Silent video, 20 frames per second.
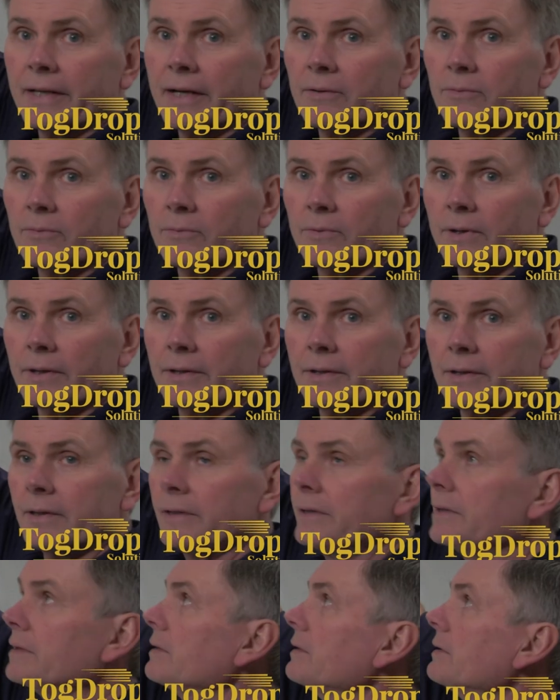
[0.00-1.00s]
that one
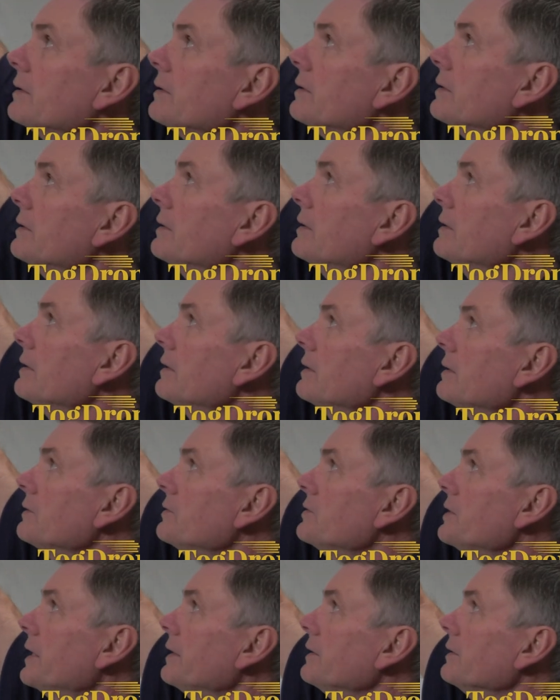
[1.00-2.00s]

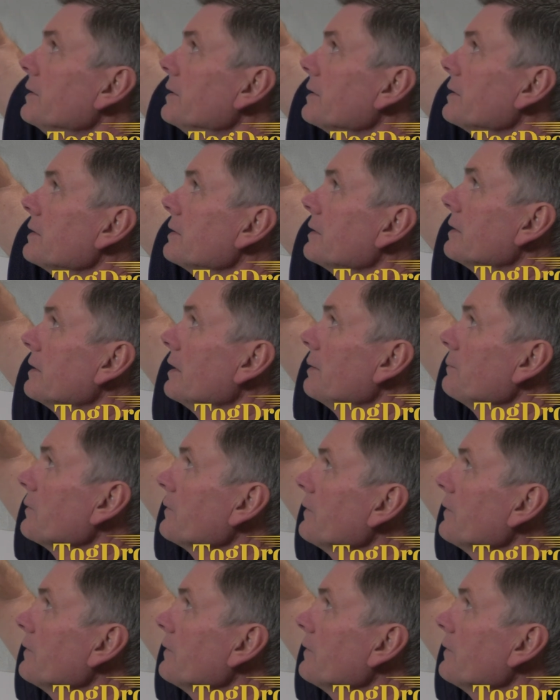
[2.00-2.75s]
J hook, come